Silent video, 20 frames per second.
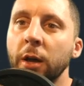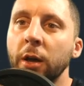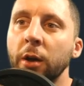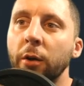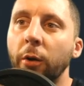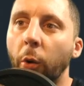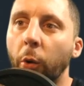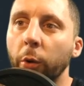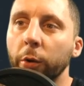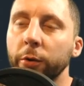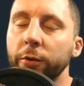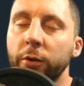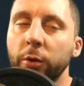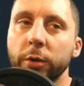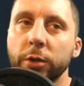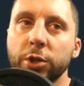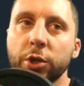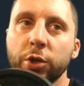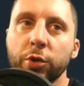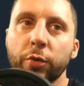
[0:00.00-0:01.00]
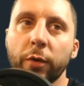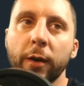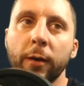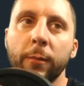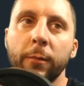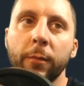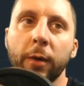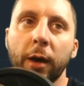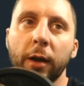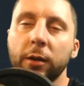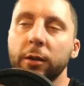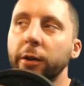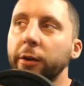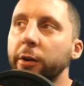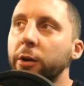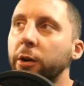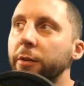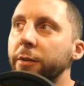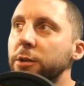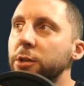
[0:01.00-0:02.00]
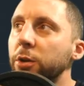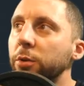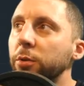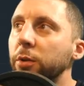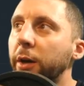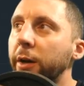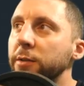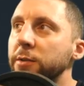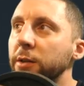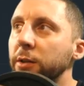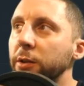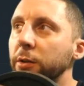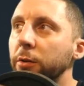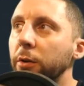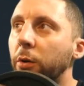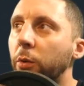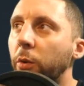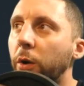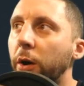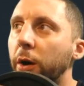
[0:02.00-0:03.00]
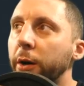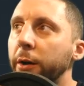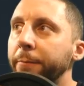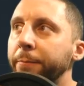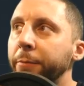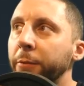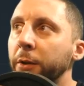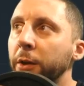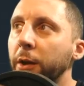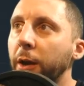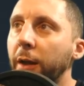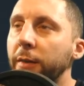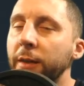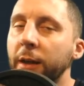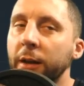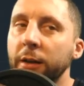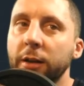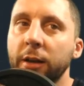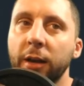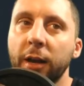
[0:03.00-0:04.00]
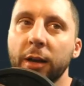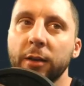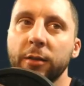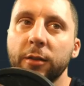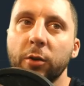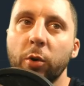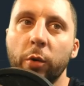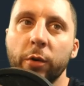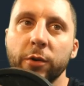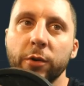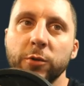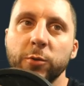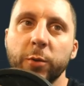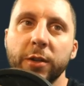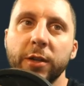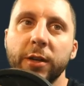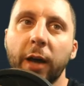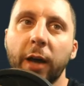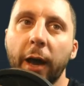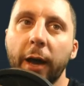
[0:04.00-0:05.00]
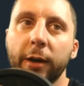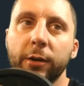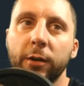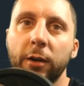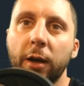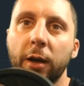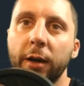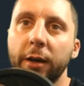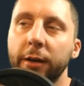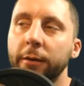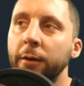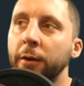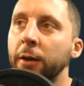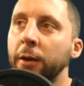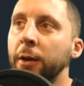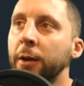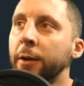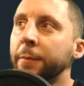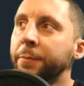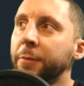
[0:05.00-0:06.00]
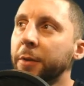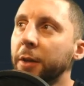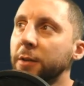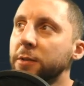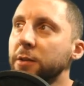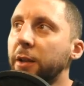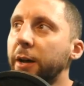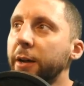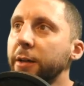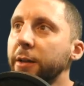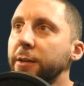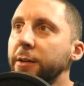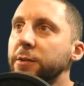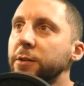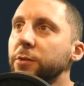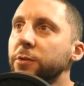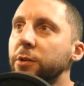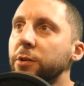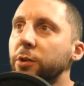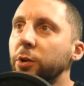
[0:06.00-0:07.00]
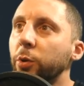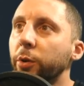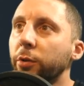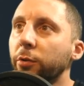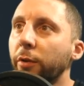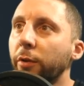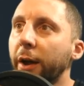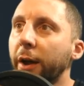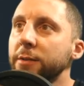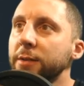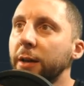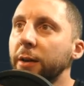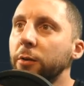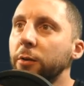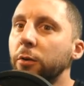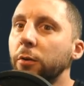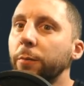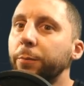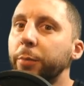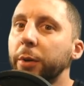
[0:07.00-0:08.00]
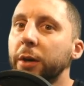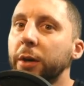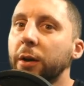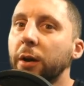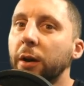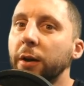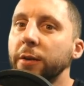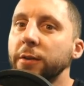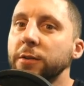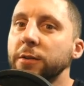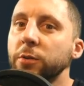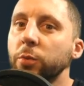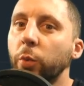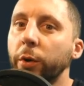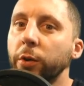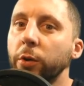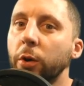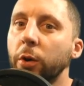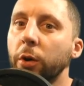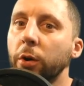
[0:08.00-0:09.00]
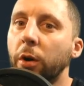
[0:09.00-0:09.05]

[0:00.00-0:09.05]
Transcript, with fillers: or do a trim and click on the two lines that you don't want and then connect the corners with a diagonal line. It's a lot easier to do with a rectangle, because when you go to